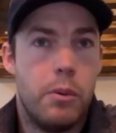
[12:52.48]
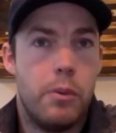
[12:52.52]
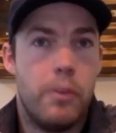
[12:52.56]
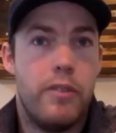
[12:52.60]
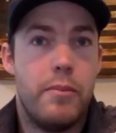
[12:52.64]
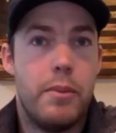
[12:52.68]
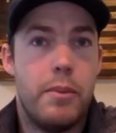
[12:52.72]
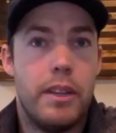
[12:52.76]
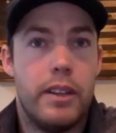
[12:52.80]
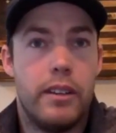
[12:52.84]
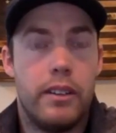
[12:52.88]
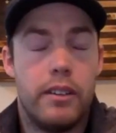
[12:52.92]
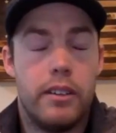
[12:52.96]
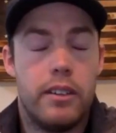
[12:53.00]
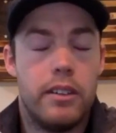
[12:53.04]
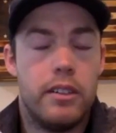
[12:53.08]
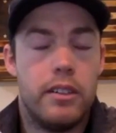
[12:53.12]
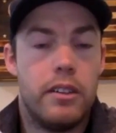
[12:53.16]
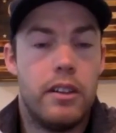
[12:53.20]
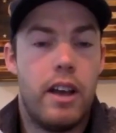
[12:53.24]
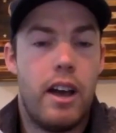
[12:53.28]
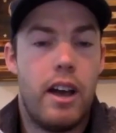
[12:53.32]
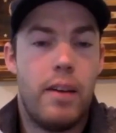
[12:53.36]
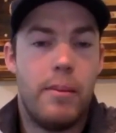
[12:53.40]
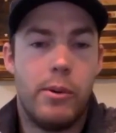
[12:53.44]
we've been learning a
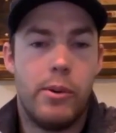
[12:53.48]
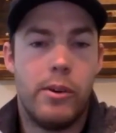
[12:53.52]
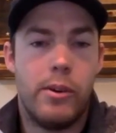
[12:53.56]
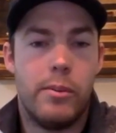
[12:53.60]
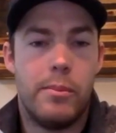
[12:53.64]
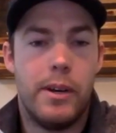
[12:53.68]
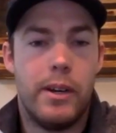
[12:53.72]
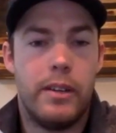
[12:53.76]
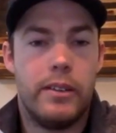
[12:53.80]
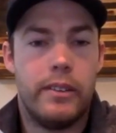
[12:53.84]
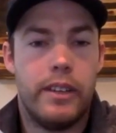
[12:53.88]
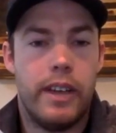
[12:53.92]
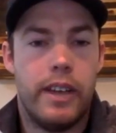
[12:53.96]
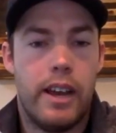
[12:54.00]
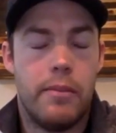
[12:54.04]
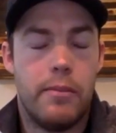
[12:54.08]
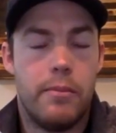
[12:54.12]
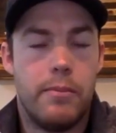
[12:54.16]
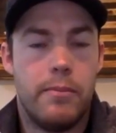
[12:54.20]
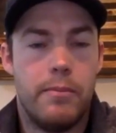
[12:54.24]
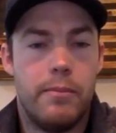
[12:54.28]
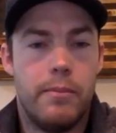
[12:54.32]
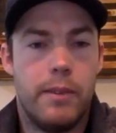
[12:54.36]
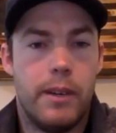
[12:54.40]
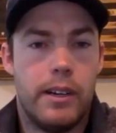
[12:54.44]
lot more about that
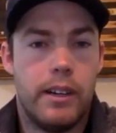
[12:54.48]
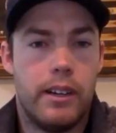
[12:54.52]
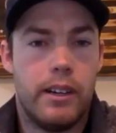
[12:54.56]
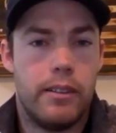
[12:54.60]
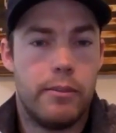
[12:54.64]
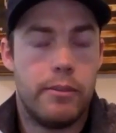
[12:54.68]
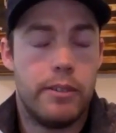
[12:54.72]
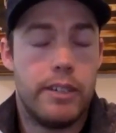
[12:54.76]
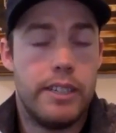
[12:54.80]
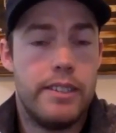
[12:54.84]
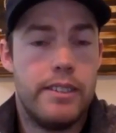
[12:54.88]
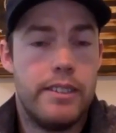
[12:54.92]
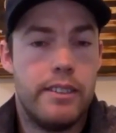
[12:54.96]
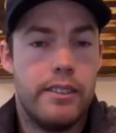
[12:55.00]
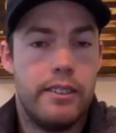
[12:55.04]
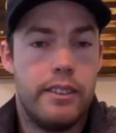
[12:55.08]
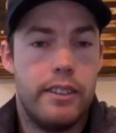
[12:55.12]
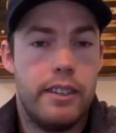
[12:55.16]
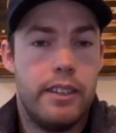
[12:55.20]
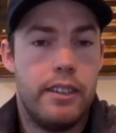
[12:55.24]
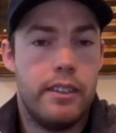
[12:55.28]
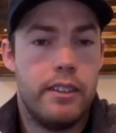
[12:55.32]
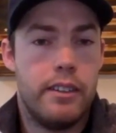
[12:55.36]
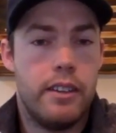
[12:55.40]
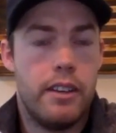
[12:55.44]

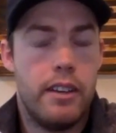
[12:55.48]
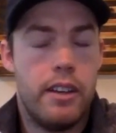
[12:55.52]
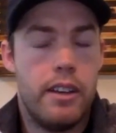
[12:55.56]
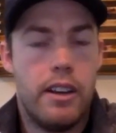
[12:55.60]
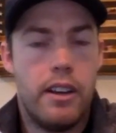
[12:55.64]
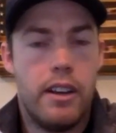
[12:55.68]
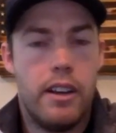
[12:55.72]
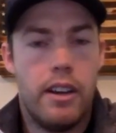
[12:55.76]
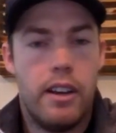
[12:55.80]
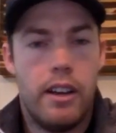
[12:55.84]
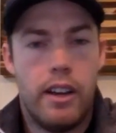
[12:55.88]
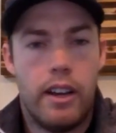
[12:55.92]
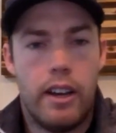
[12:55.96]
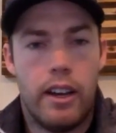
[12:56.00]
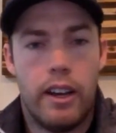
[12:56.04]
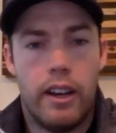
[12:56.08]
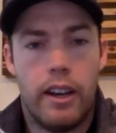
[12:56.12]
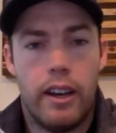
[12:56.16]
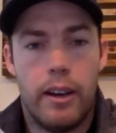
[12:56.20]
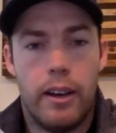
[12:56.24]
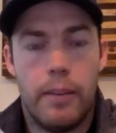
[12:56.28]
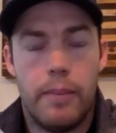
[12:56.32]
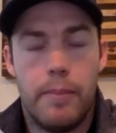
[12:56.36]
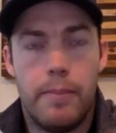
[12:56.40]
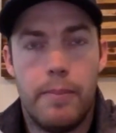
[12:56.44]
recently.
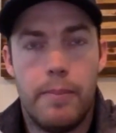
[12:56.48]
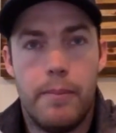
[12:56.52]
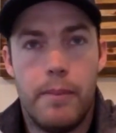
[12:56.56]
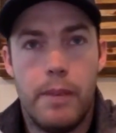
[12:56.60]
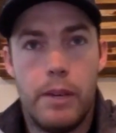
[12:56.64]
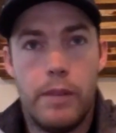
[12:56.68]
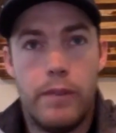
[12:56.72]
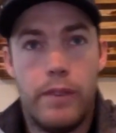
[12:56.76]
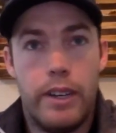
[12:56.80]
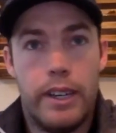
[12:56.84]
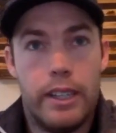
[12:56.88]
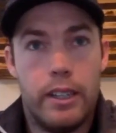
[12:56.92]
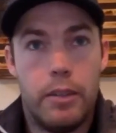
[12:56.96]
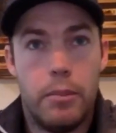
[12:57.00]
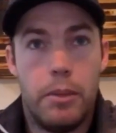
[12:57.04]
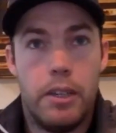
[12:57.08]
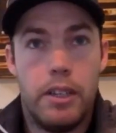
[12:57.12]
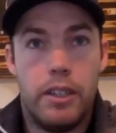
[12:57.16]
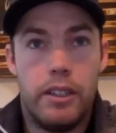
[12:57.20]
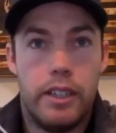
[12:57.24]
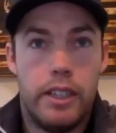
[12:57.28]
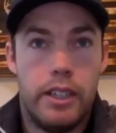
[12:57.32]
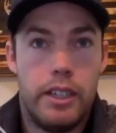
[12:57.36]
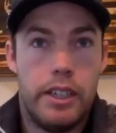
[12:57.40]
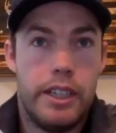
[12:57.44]

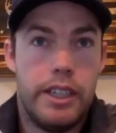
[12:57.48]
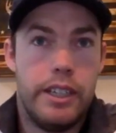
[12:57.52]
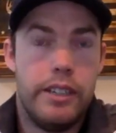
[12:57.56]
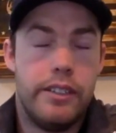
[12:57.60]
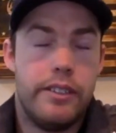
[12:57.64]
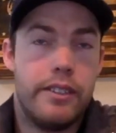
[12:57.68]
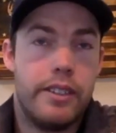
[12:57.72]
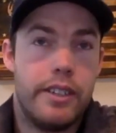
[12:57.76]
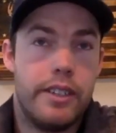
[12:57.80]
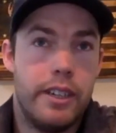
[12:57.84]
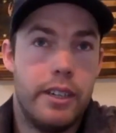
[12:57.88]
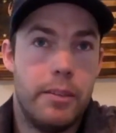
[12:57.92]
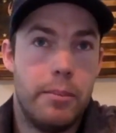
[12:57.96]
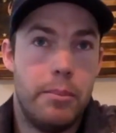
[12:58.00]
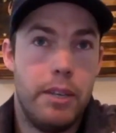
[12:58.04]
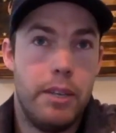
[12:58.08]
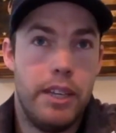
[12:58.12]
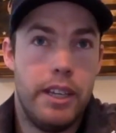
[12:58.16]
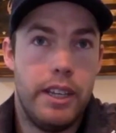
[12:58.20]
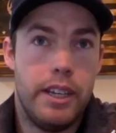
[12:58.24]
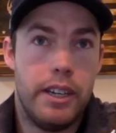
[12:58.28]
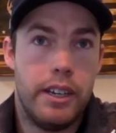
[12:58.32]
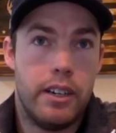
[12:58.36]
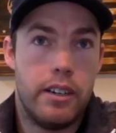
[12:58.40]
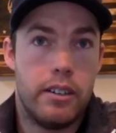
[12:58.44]
Availability is going to
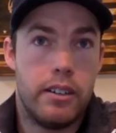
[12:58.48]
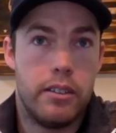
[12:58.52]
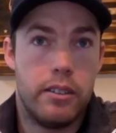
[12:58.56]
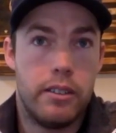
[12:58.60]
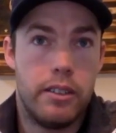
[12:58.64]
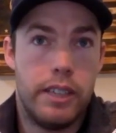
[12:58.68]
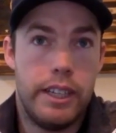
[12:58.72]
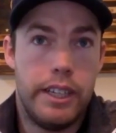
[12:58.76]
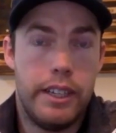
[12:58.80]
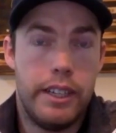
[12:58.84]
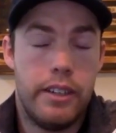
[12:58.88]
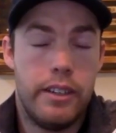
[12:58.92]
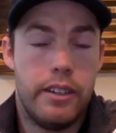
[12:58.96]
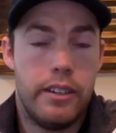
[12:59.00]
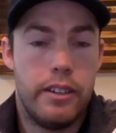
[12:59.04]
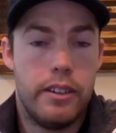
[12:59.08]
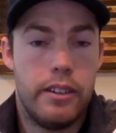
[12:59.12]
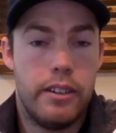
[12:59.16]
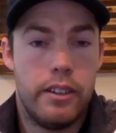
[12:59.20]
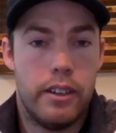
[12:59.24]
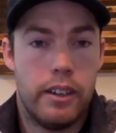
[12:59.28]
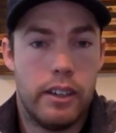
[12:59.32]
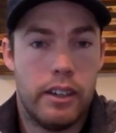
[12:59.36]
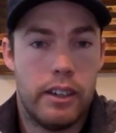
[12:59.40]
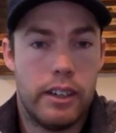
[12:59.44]
be early
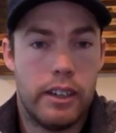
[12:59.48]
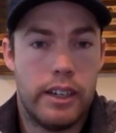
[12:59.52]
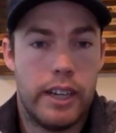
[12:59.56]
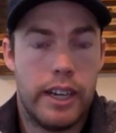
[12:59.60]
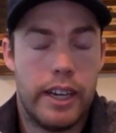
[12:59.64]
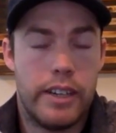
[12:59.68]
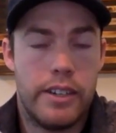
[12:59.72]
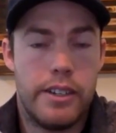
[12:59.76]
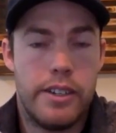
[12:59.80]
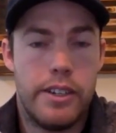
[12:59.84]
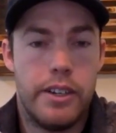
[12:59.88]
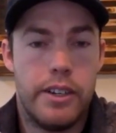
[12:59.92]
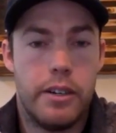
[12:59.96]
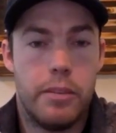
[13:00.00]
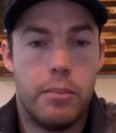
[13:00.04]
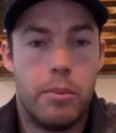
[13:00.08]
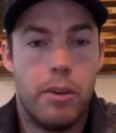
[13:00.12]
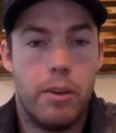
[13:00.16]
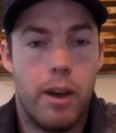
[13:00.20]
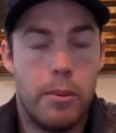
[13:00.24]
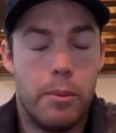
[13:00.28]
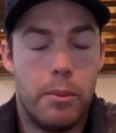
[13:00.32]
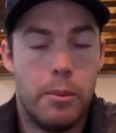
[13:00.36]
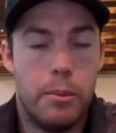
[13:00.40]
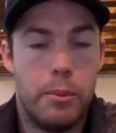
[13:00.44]
next year,
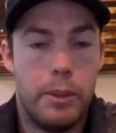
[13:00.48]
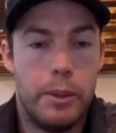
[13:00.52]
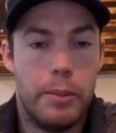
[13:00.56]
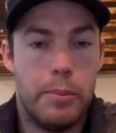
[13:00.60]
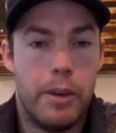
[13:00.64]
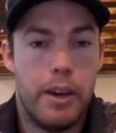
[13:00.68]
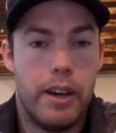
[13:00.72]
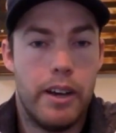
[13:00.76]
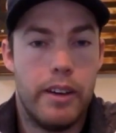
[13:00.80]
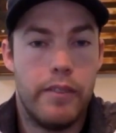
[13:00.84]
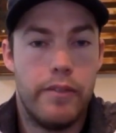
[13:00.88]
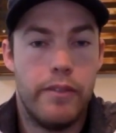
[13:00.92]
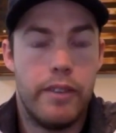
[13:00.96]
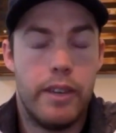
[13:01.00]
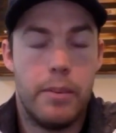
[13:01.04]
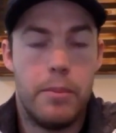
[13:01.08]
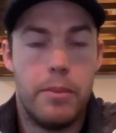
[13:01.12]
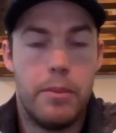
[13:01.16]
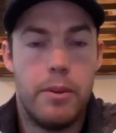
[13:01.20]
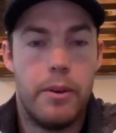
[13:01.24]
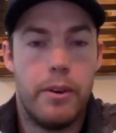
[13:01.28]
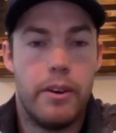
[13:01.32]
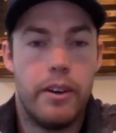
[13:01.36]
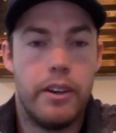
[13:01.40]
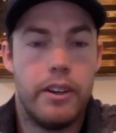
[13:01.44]
probably by
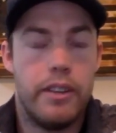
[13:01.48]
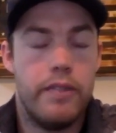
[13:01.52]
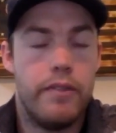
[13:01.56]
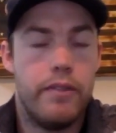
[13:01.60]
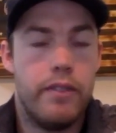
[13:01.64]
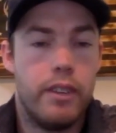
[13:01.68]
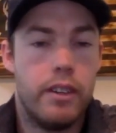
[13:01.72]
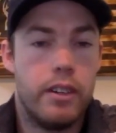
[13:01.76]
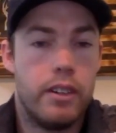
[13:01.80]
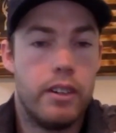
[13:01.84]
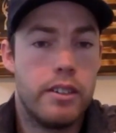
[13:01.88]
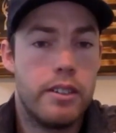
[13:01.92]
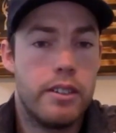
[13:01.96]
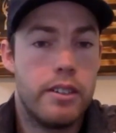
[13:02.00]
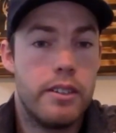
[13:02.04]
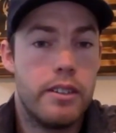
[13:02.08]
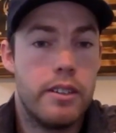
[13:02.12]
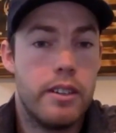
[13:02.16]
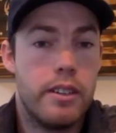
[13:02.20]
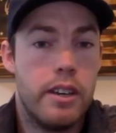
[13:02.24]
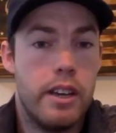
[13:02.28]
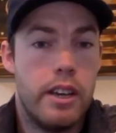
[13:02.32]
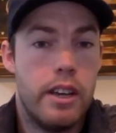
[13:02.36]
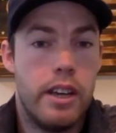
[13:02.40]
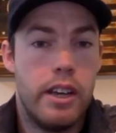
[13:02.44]
February 1st.
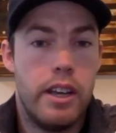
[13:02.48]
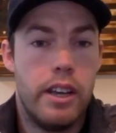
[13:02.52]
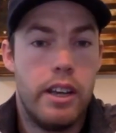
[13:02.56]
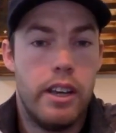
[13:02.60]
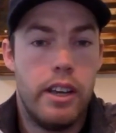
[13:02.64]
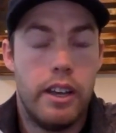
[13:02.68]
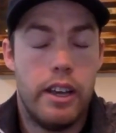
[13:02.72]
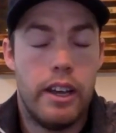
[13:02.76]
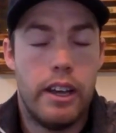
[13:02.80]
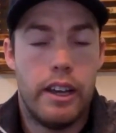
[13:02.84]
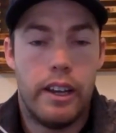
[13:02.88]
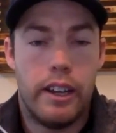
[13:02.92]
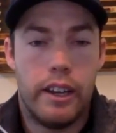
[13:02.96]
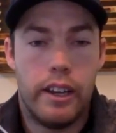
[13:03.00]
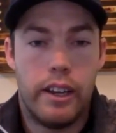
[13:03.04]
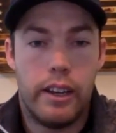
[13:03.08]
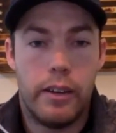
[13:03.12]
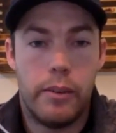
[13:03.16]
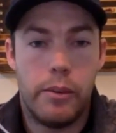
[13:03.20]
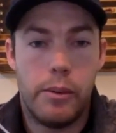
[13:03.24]
And